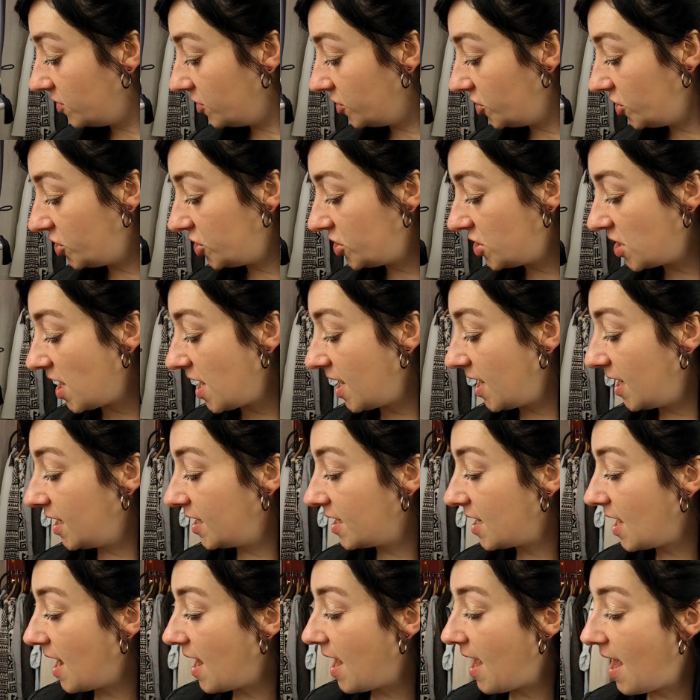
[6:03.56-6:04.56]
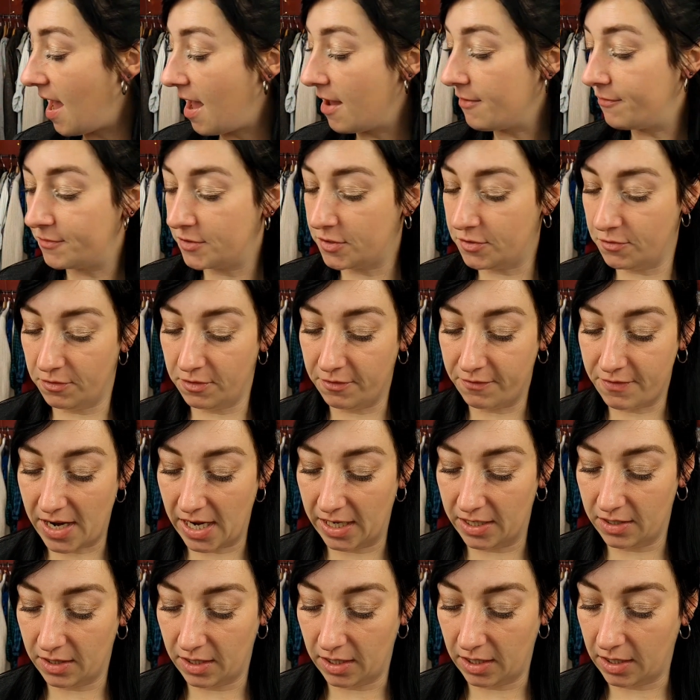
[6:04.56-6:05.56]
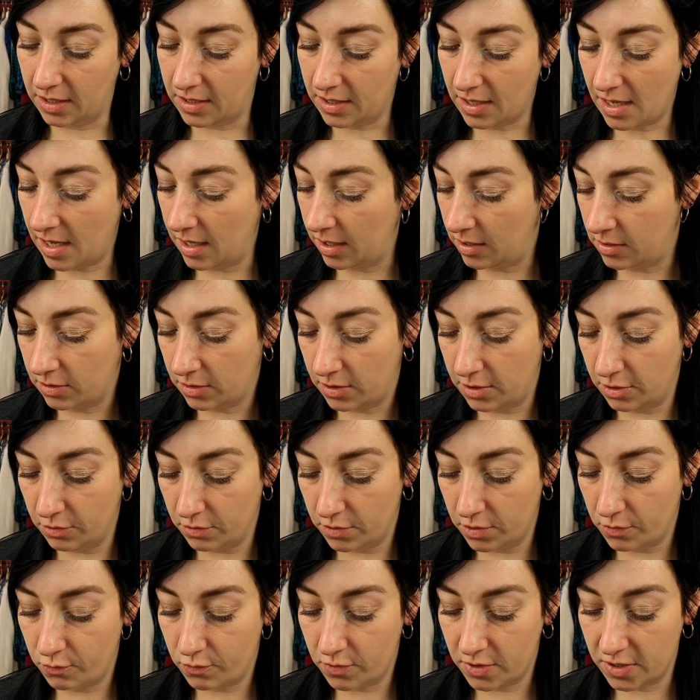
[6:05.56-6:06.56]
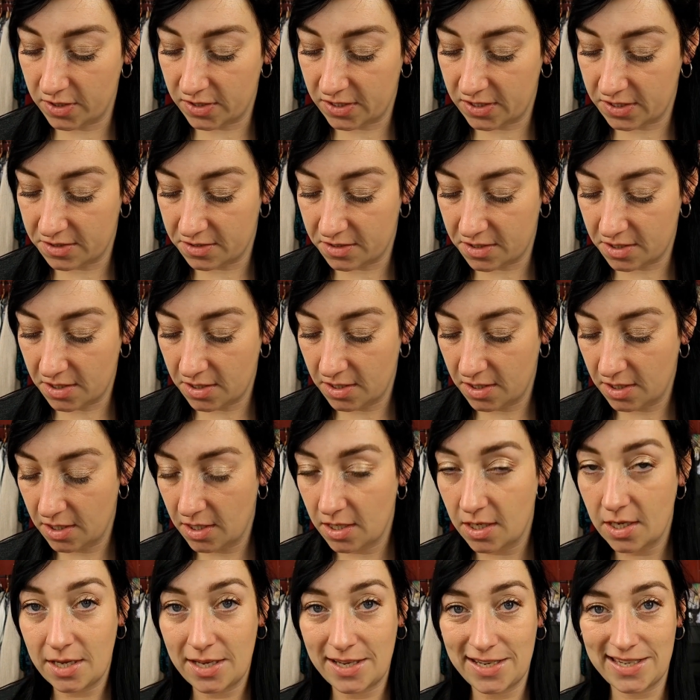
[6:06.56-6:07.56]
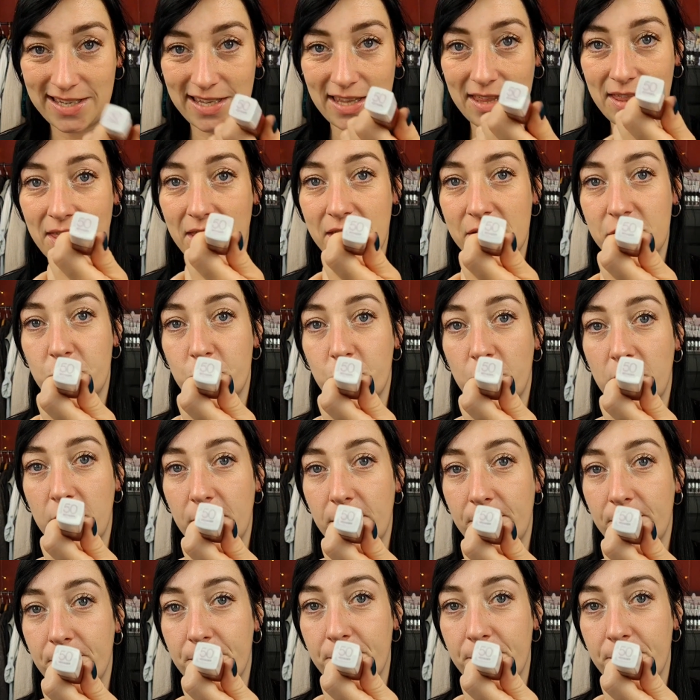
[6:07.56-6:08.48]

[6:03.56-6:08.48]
shade I have to the vinyl ink I concluded was this one.